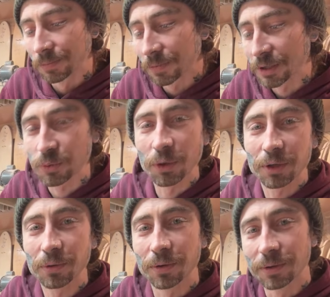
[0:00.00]
It's really
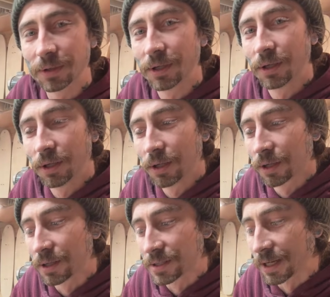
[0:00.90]
cool
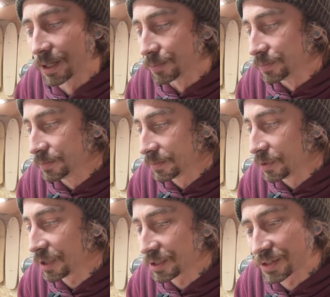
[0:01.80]
because
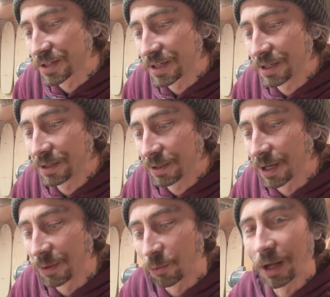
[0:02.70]
you get to see, I
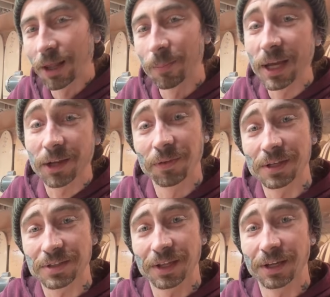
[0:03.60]
mean, while I'm making
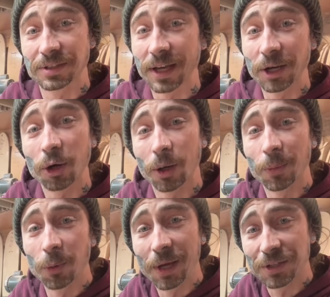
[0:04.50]
these things, I know I'm
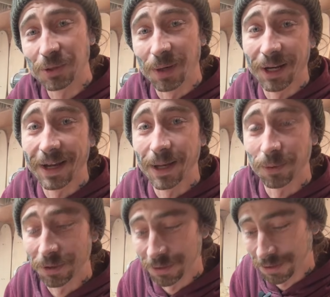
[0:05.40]
going to make somebody happy.